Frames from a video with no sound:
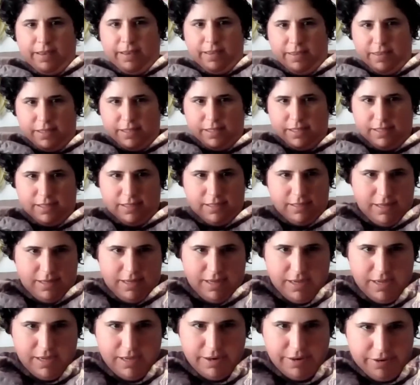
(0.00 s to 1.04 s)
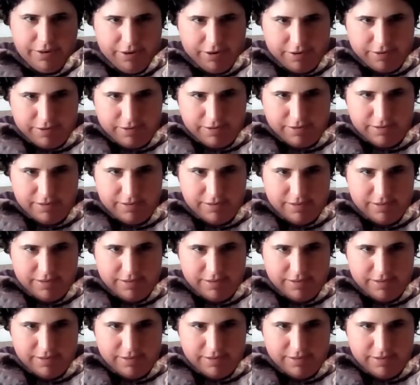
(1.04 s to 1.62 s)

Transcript: This is the ear